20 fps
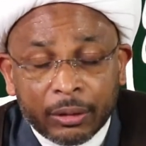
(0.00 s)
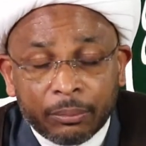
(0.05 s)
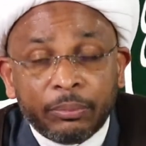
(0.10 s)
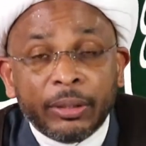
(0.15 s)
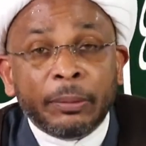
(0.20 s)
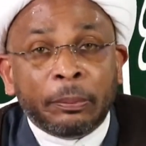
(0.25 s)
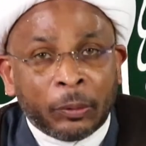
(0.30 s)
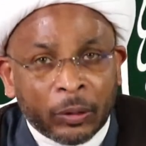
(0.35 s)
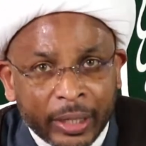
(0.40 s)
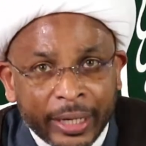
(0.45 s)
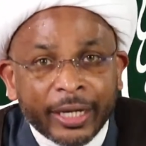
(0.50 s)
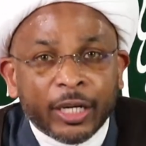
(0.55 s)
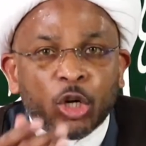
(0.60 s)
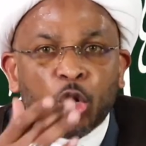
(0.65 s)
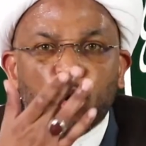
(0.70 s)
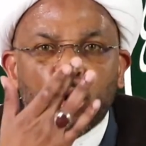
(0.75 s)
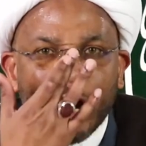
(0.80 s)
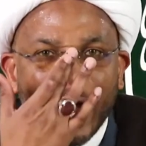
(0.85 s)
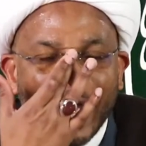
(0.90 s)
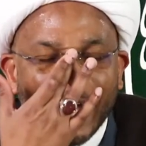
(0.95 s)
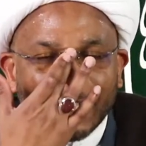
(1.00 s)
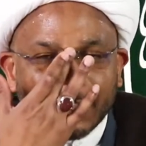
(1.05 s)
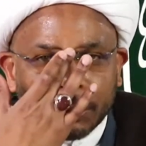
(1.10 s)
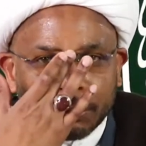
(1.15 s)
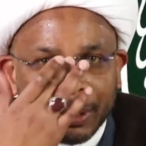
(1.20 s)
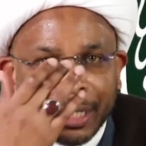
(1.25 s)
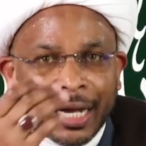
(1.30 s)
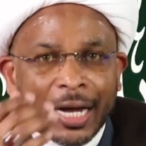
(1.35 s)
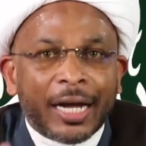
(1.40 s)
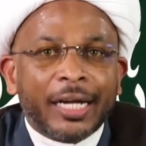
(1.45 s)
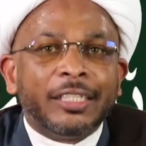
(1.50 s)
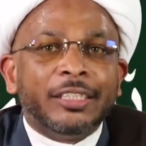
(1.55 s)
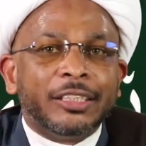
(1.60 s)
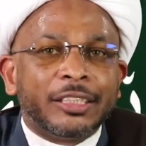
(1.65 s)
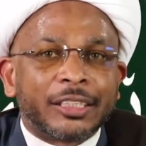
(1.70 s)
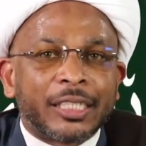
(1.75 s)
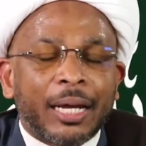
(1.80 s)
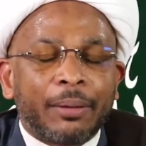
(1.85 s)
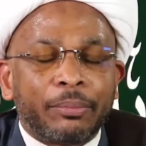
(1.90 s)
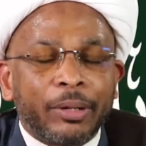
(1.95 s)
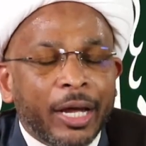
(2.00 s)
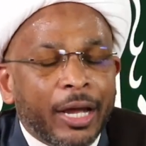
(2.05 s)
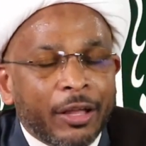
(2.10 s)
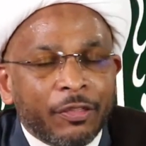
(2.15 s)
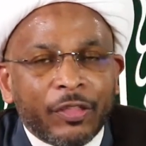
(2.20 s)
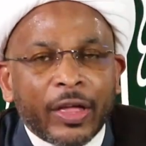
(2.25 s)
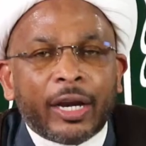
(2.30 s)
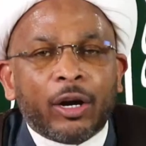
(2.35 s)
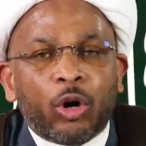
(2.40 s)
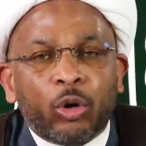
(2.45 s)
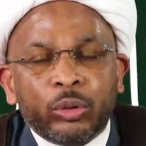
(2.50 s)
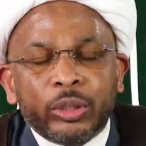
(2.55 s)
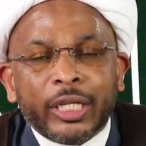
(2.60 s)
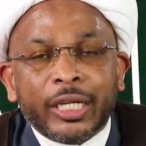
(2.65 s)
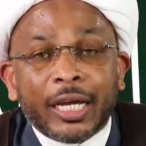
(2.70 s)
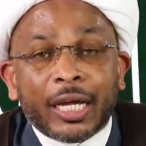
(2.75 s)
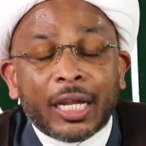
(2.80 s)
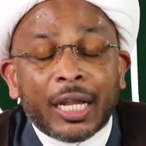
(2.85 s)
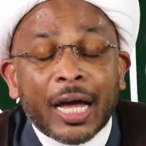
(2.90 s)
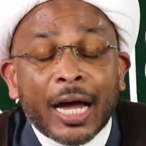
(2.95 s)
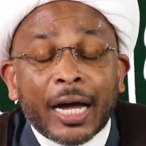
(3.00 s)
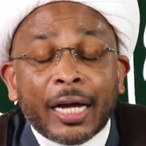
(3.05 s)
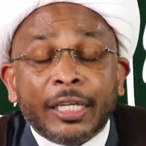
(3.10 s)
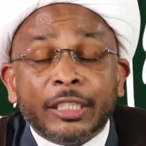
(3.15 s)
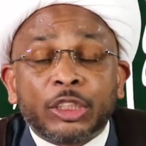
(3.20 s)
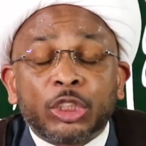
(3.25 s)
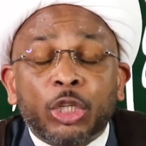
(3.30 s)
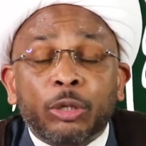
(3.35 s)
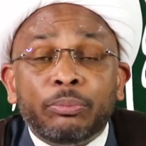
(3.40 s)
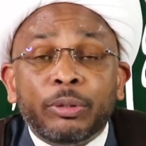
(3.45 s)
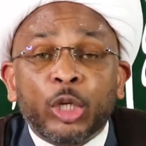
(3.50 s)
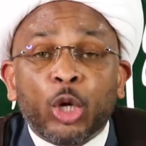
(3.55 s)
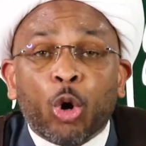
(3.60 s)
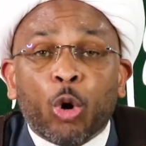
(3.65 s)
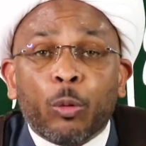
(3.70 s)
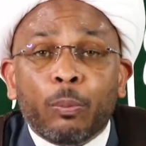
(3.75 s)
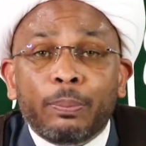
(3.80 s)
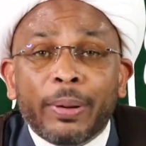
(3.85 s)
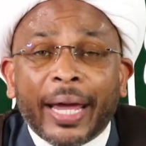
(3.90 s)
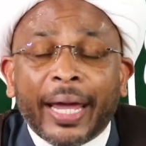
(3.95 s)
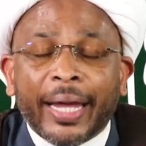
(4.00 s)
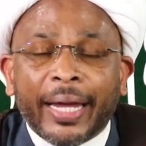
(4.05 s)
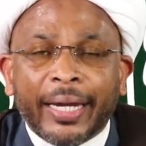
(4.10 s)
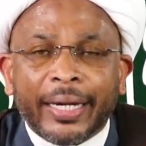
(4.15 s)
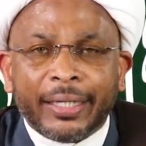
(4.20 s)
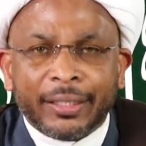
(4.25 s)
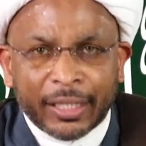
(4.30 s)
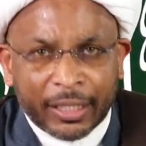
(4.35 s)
People can grasp the concept that only Allah is to be obeyed.